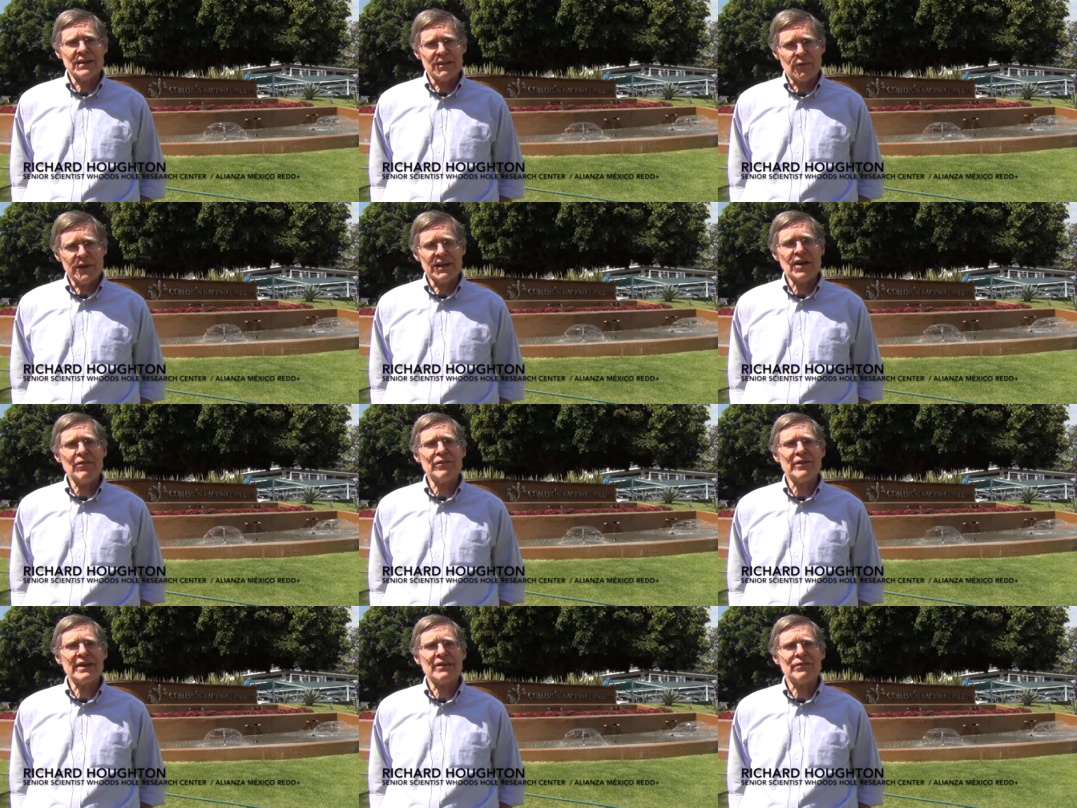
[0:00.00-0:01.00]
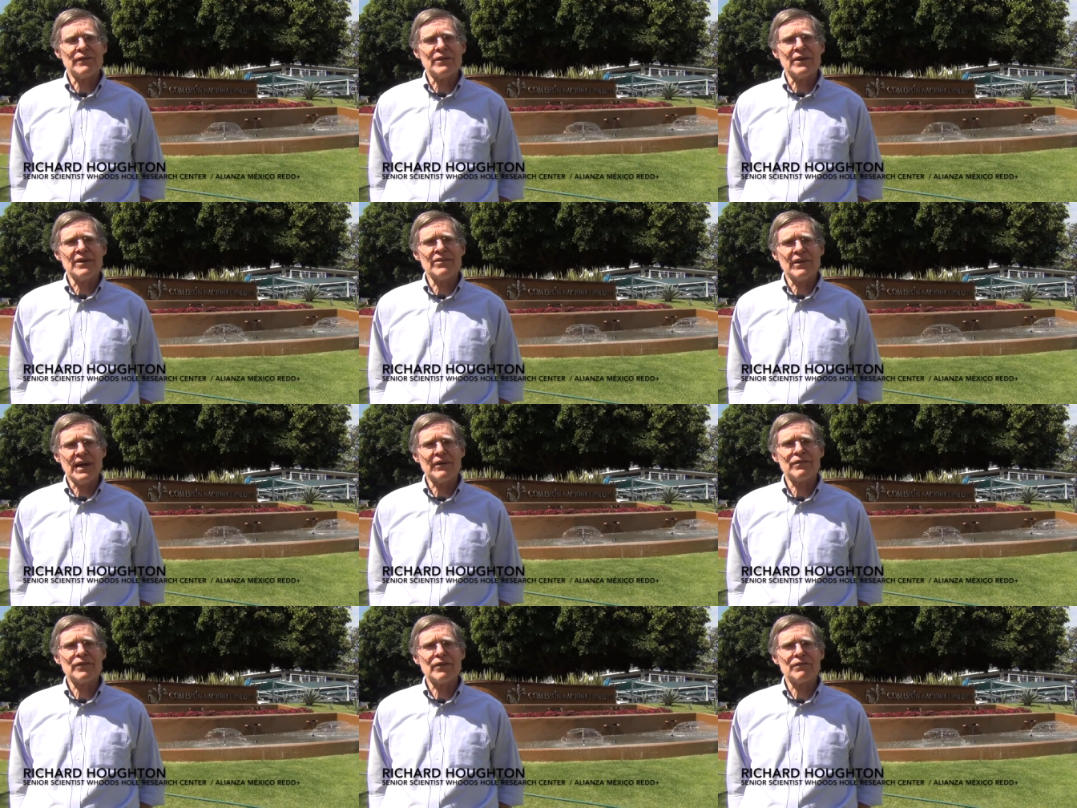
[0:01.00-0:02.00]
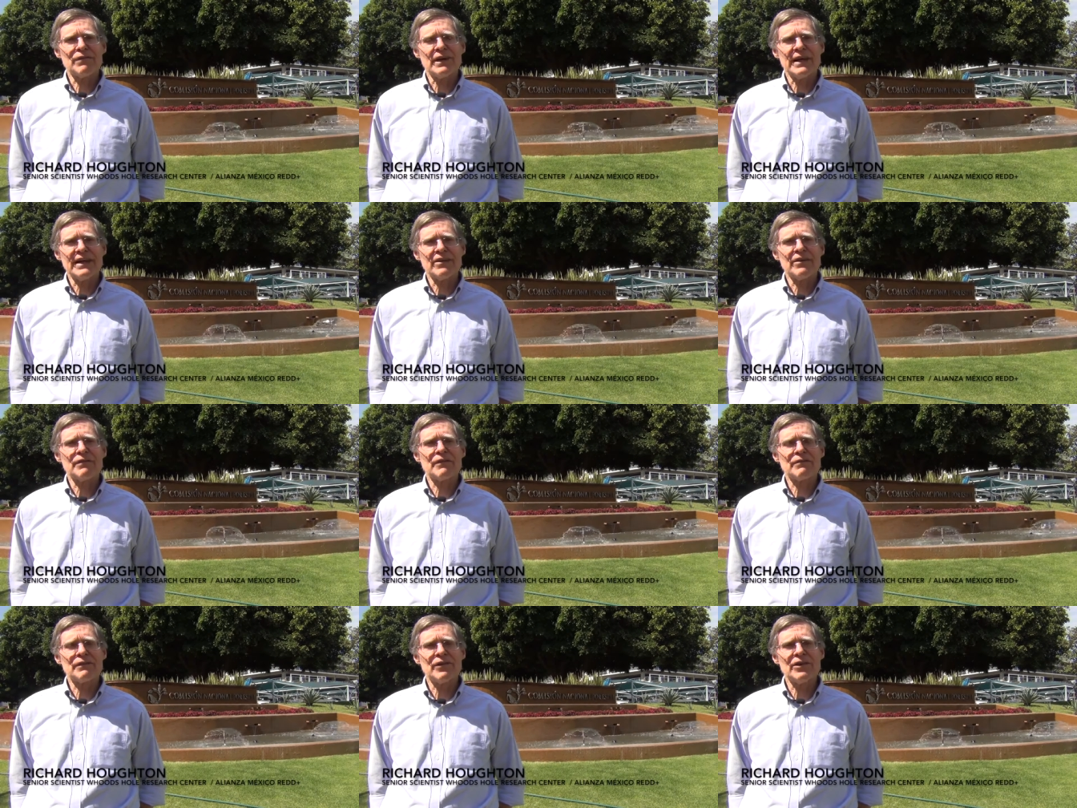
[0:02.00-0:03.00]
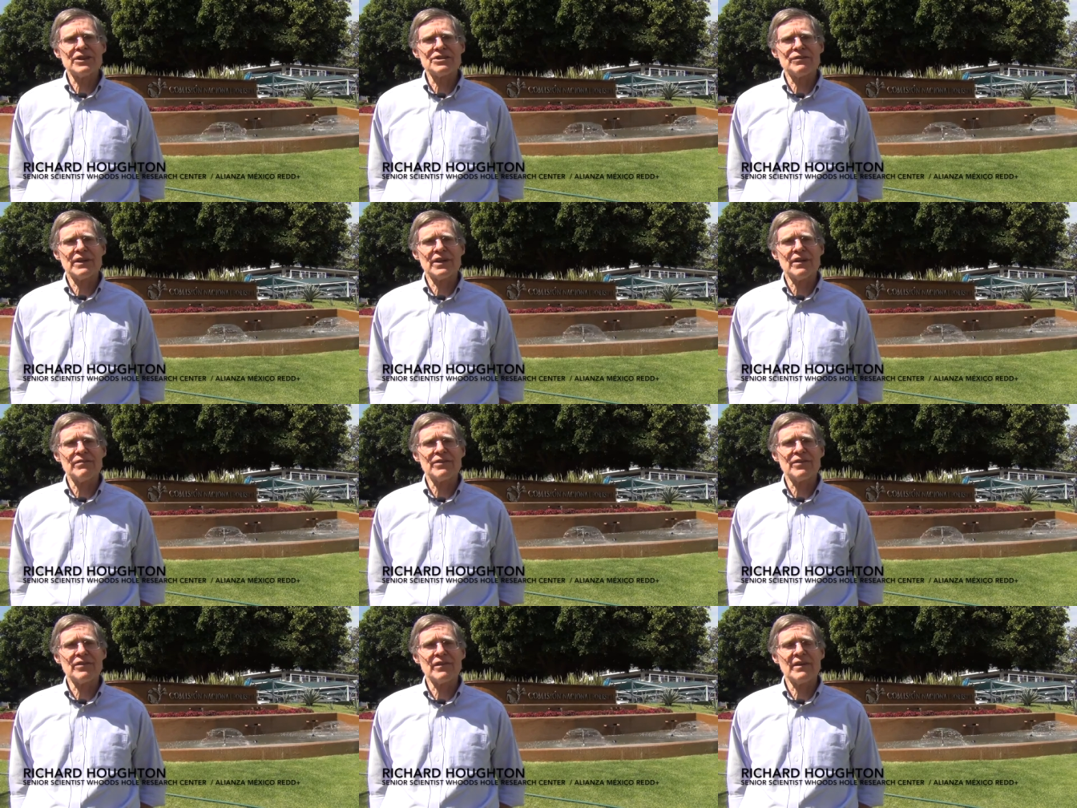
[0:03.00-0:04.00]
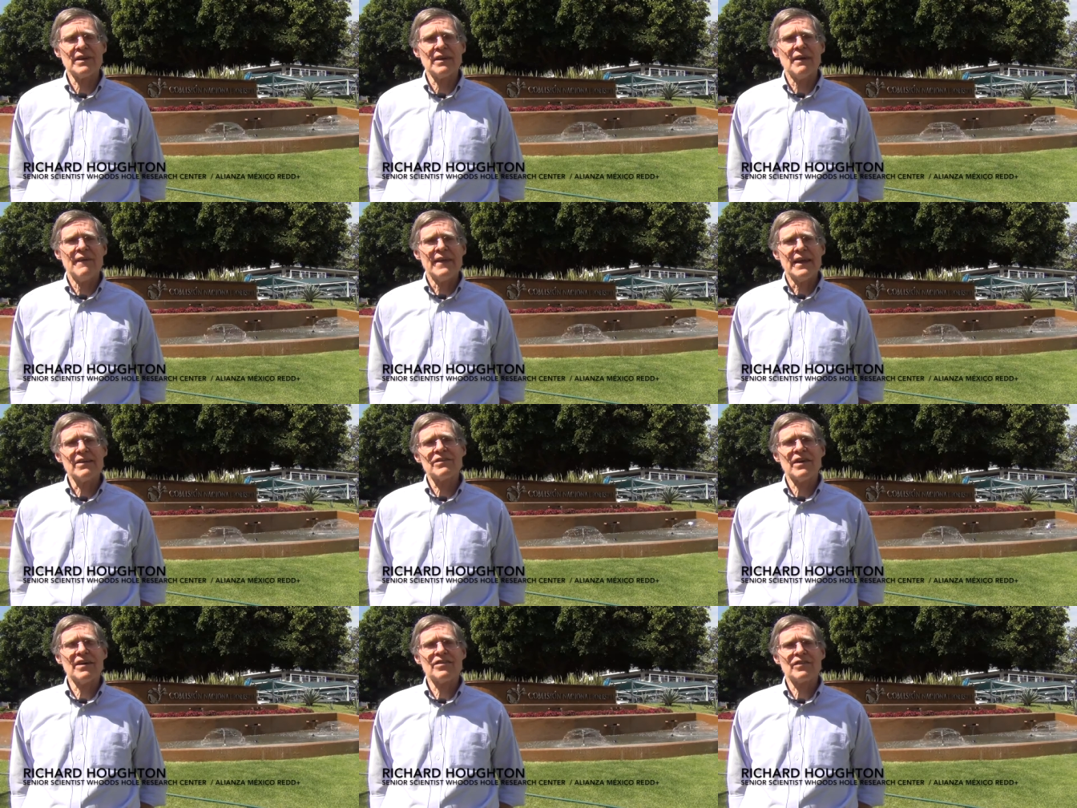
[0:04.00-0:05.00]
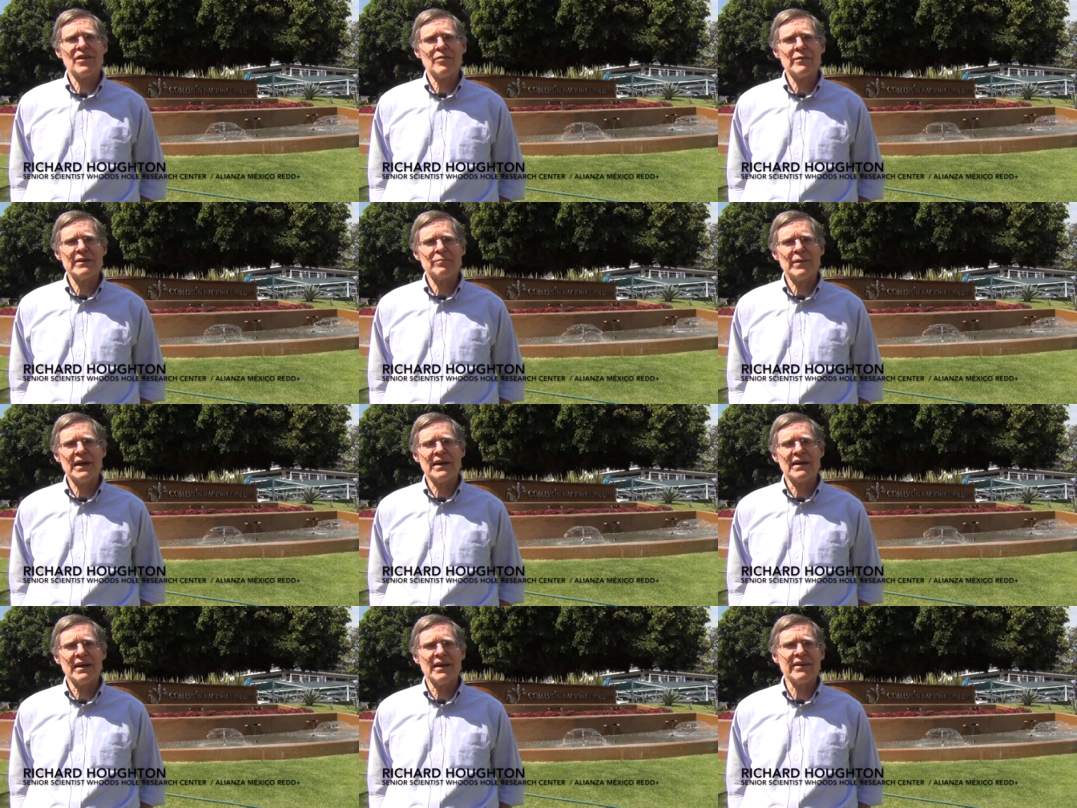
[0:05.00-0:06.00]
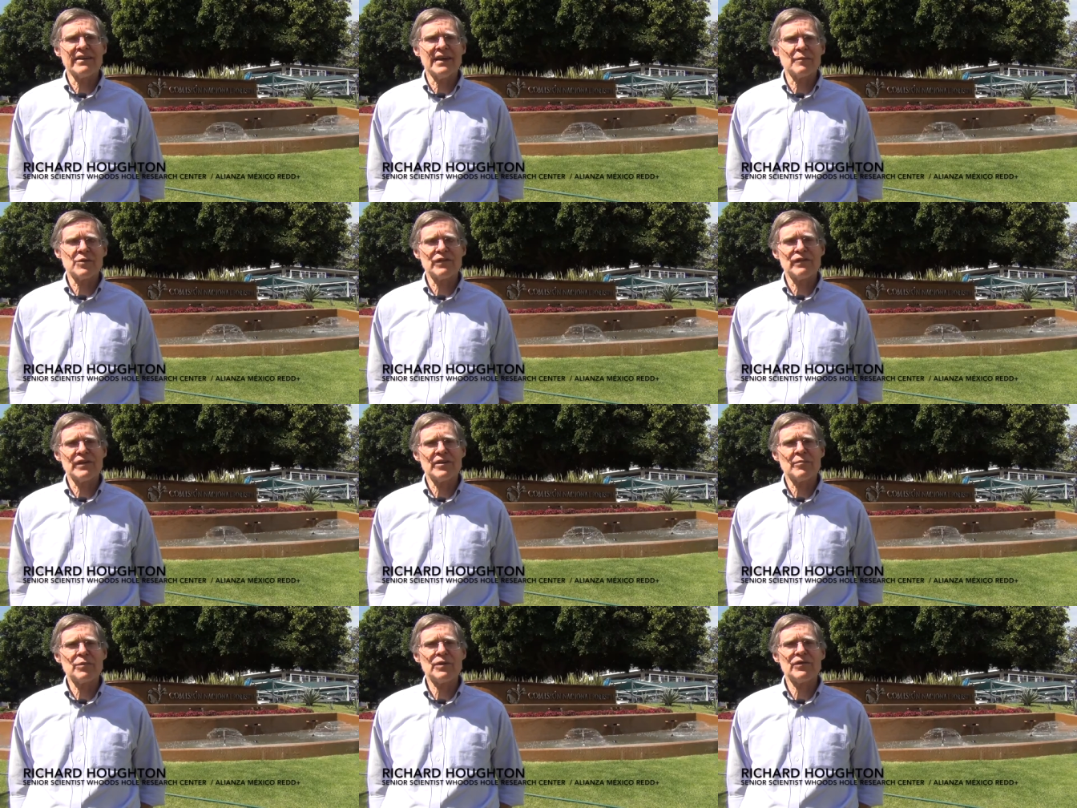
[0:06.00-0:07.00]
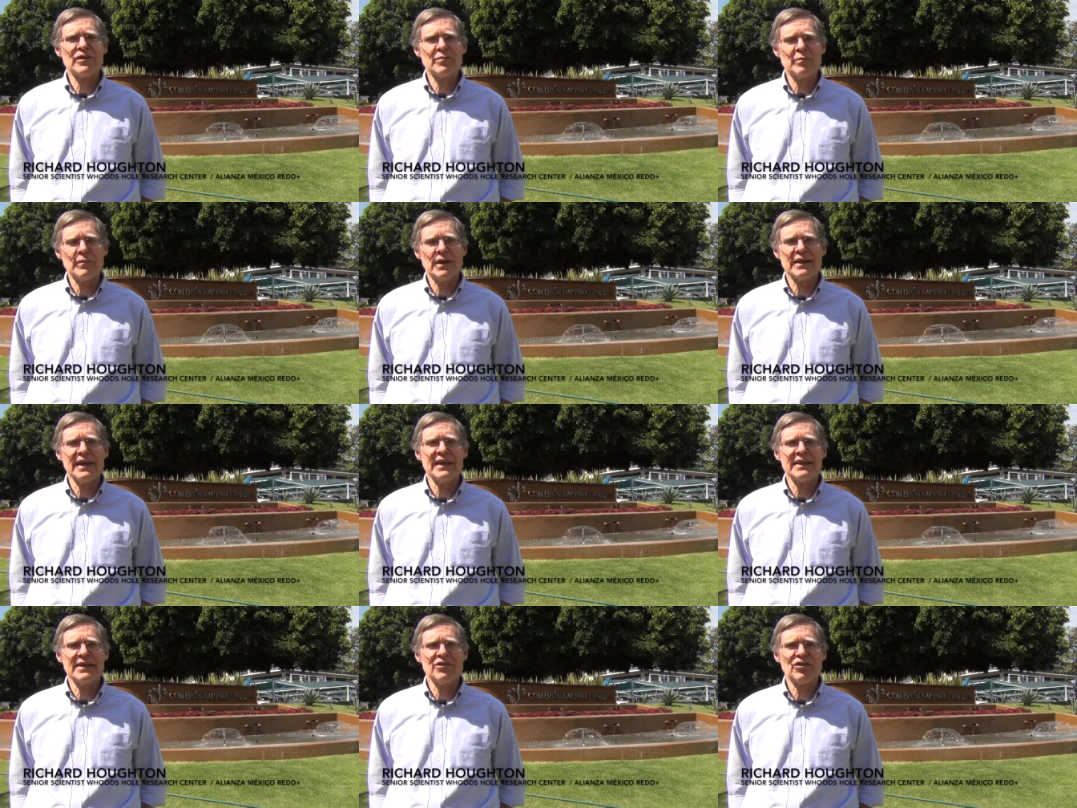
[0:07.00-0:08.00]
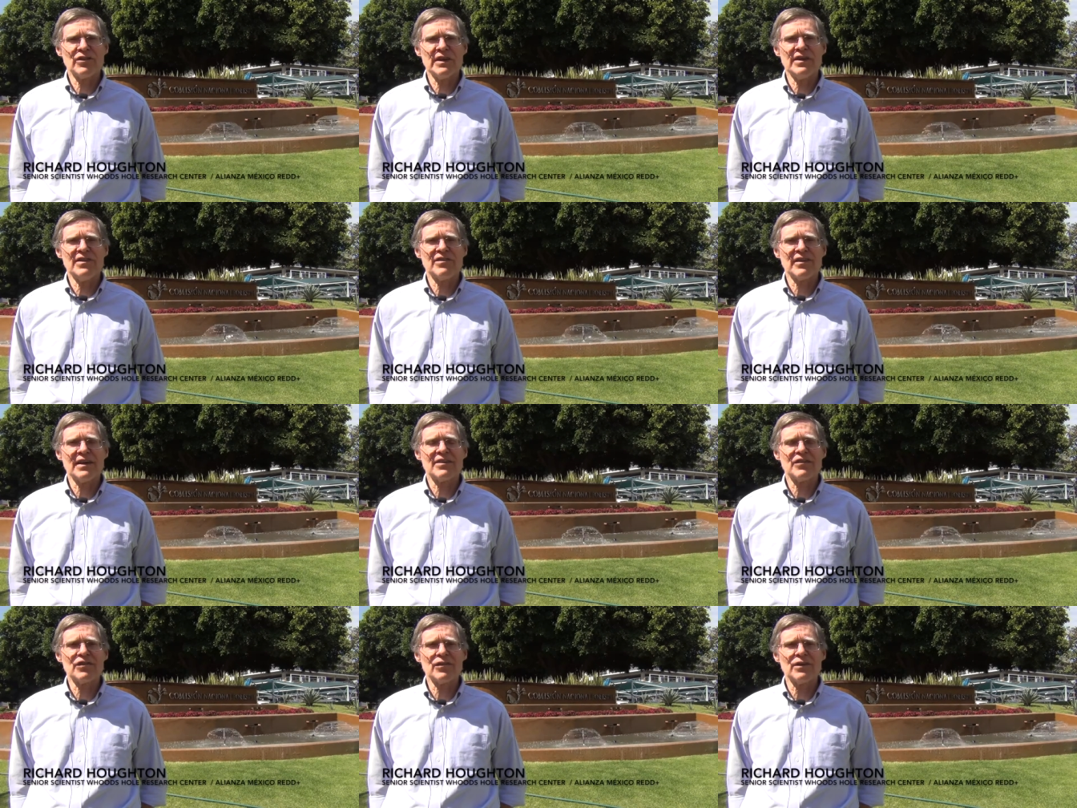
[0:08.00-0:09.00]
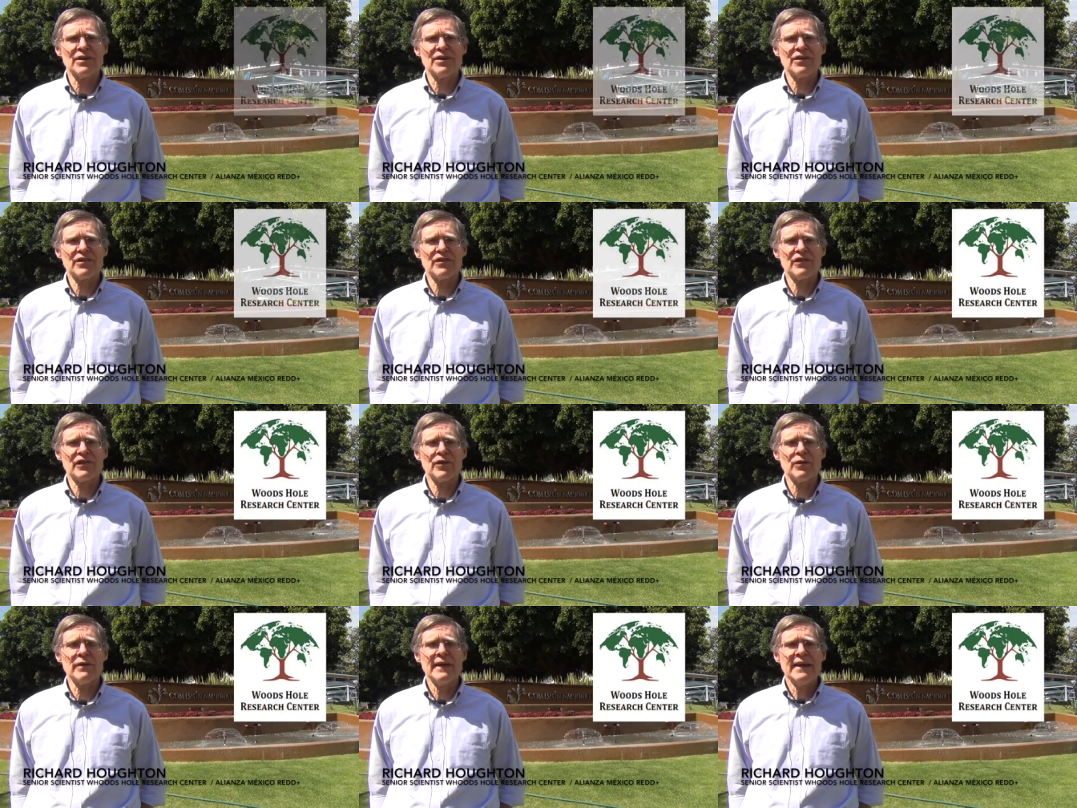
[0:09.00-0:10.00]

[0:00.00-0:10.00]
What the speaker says: the recovering forest, after a fire, if the forest recovers, it takes carbon back out of the atmosphere, puts it again in trees and soils. So,